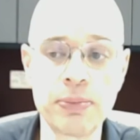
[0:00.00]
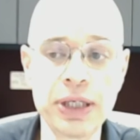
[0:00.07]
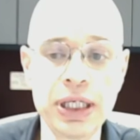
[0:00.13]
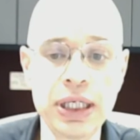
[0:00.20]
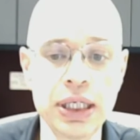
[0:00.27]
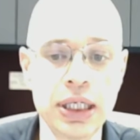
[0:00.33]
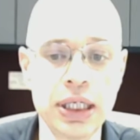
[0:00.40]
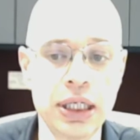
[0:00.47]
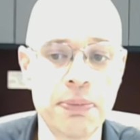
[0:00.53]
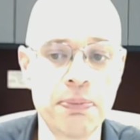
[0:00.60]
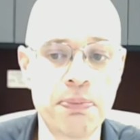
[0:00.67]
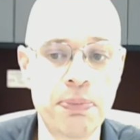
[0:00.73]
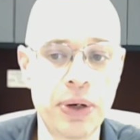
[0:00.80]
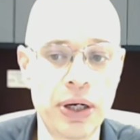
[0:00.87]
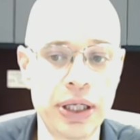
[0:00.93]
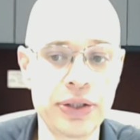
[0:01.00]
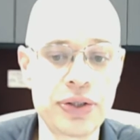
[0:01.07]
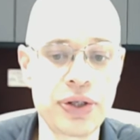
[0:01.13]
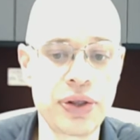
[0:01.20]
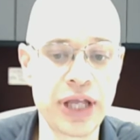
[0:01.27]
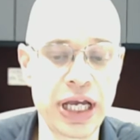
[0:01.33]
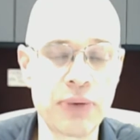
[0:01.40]
Army,
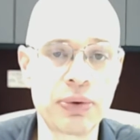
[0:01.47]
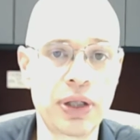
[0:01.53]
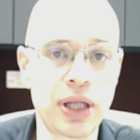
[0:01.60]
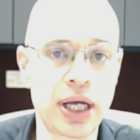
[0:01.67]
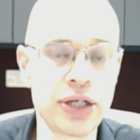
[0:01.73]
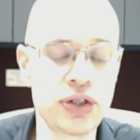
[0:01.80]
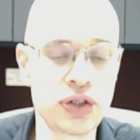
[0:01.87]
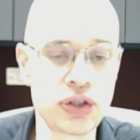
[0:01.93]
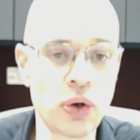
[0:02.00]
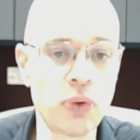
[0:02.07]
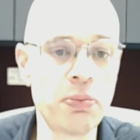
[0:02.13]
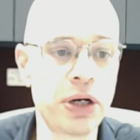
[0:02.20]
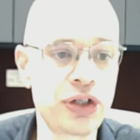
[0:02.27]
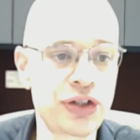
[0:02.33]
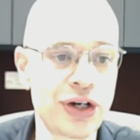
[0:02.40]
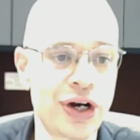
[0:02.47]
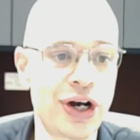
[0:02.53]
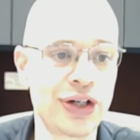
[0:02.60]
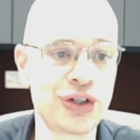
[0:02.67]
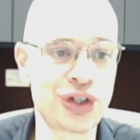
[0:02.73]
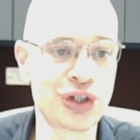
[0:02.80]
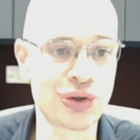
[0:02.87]
but they rely so much
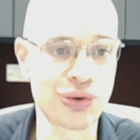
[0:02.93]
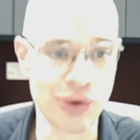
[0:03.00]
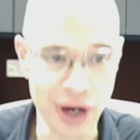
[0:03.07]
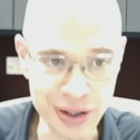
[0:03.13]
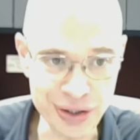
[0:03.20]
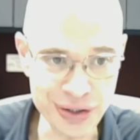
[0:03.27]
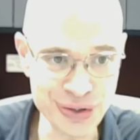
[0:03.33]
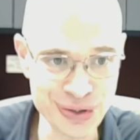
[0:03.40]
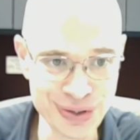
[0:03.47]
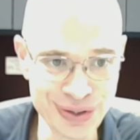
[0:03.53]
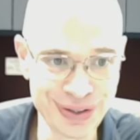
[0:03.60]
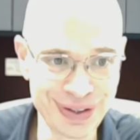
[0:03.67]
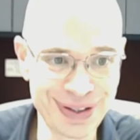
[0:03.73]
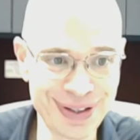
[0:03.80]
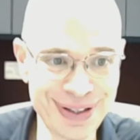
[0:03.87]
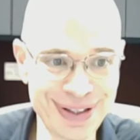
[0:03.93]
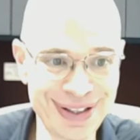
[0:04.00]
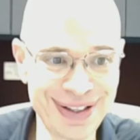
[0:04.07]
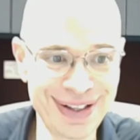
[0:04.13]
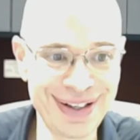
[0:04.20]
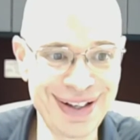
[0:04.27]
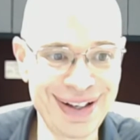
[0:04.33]
on trucks,
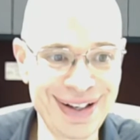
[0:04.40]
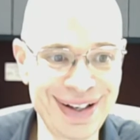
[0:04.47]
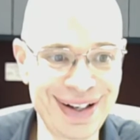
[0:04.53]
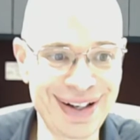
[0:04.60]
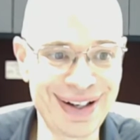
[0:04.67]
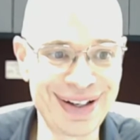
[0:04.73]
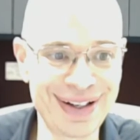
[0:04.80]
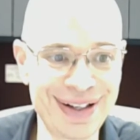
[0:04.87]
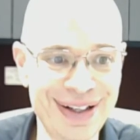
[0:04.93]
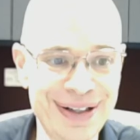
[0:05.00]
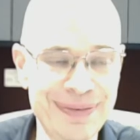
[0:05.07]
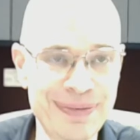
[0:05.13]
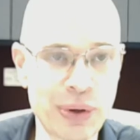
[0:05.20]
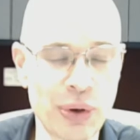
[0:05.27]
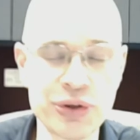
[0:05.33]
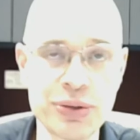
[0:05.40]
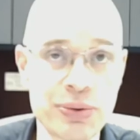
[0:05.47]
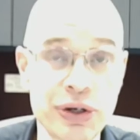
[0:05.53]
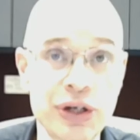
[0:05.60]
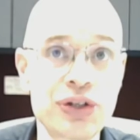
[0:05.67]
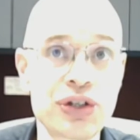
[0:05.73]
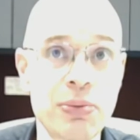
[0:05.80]

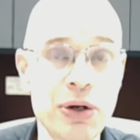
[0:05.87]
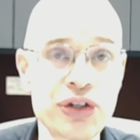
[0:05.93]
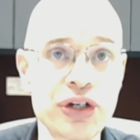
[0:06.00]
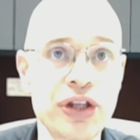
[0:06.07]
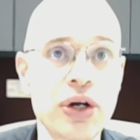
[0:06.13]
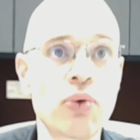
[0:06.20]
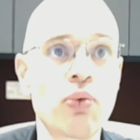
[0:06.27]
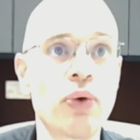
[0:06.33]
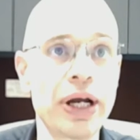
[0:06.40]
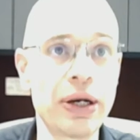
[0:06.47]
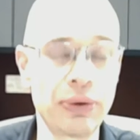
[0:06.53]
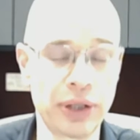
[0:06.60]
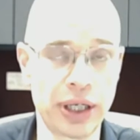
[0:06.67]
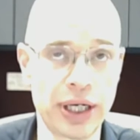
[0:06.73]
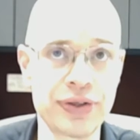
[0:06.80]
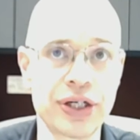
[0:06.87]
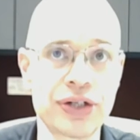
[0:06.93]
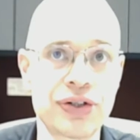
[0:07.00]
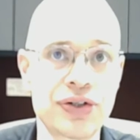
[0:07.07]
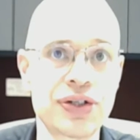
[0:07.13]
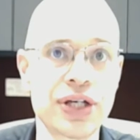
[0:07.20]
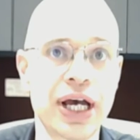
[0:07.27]
so much on their rail lines, I
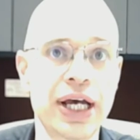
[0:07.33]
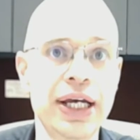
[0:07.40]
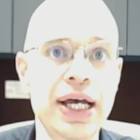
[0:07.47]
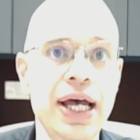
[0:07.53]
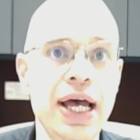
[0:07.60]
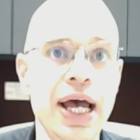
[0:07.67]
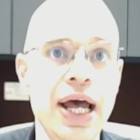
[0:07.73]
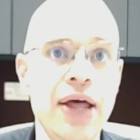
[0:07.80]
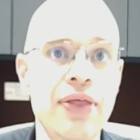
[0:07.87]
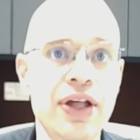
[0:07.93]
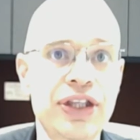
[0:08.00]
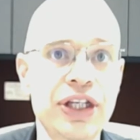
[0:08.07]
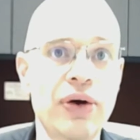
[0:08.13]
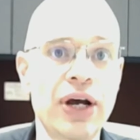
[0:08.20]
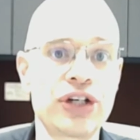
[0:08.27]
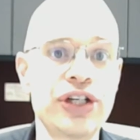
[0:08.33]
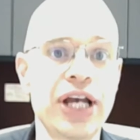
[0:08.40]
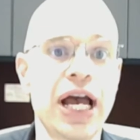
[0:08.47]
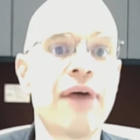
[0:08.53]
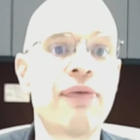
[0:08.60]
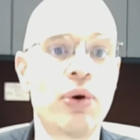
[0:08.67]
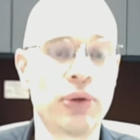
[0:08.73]
should say, that they don't actually
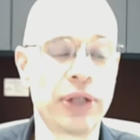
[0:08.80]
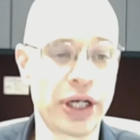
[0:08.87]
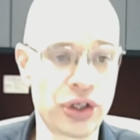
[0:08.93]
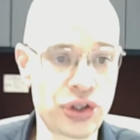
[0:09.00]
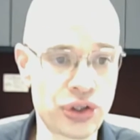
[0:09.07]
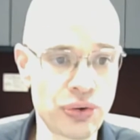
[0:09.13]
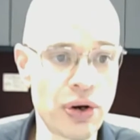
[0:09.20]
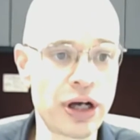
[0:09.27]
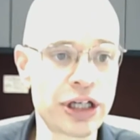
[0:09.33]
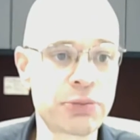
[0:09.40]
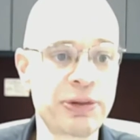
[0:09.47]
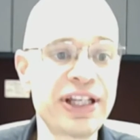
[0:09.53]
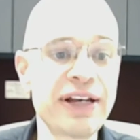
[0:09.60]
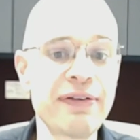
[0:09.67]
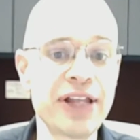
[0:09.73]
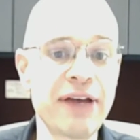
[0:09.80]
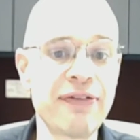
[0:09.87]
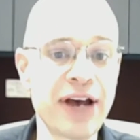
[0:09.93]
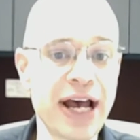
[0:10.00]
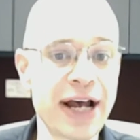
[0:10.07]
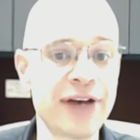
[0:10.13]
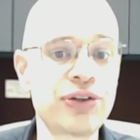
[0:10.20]
have a whole lot of trucks, but they've
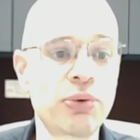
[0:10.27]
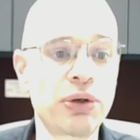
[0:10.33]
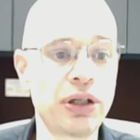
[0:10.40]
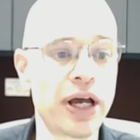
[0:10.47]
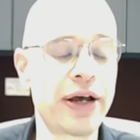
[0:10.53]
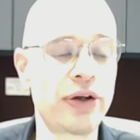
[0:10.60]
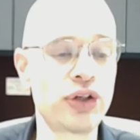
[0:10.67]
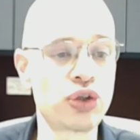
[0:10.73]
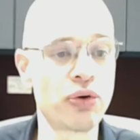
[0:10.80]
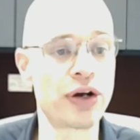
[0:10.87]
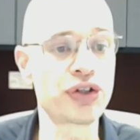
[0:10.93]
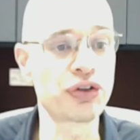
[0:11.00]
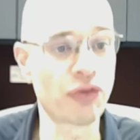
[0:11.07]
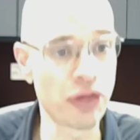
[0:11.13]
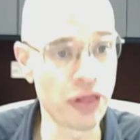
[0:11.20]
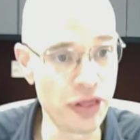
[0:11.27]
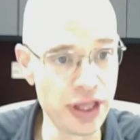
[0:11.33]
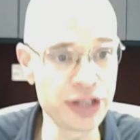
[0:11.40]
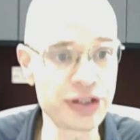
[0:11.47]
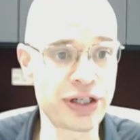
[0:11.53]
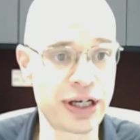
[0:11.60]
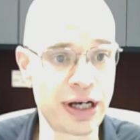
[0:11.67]
had to rely on trucks for
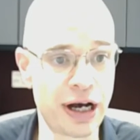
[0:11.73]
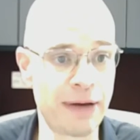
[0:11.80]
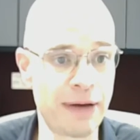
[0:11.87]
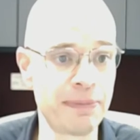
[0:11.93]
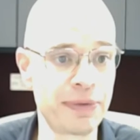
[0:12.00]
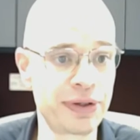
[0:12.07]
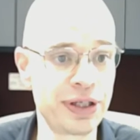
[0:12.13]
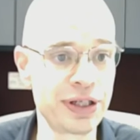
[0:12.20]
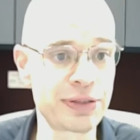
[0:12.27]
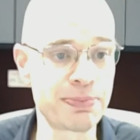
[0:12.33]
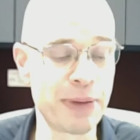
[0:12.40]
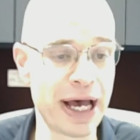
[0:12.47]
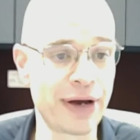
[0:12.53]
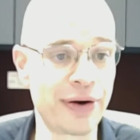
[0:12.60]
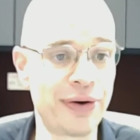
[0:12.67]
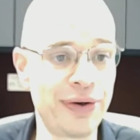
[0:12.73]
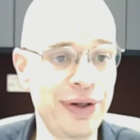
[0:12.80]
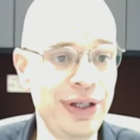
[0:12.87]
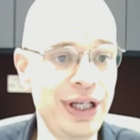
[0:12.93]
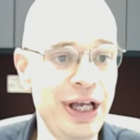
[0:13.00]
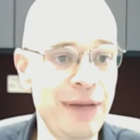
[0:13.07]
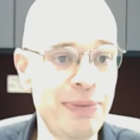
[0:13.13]
this battle
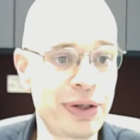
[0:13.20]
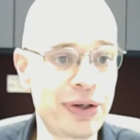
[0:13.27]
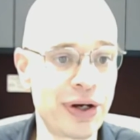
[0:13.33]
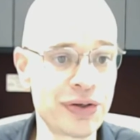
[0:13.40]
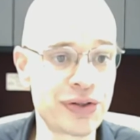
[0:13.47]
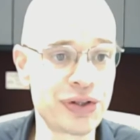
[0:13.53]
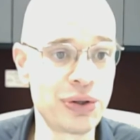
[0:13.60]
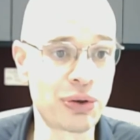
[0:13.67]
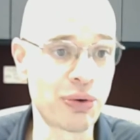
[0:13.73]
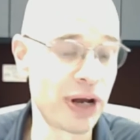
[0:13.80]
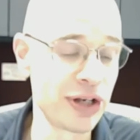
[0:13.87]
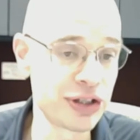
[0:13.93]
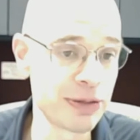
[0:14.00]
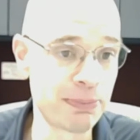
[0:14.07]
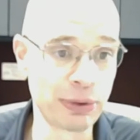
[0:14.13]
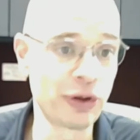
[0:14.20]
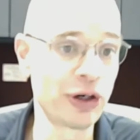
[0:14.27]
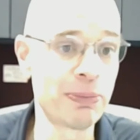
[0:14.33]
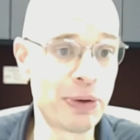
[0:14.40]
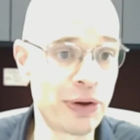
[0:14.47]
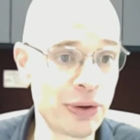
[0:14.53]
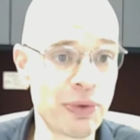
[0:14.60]
because the Ukrainians have blown
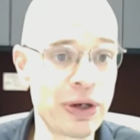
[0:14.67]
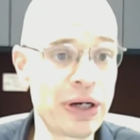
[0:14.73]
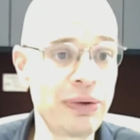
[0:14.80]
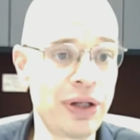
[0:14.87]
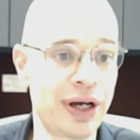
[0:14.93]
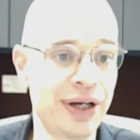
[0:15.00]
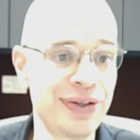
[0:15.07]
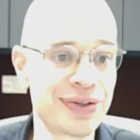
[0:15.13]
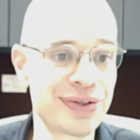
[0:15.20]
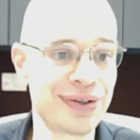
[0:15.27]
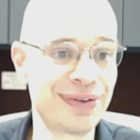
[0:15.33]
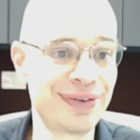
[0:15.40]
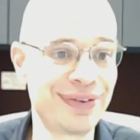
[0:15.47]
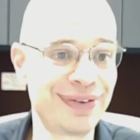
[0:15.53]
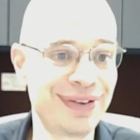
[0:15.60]
up all the rail lines.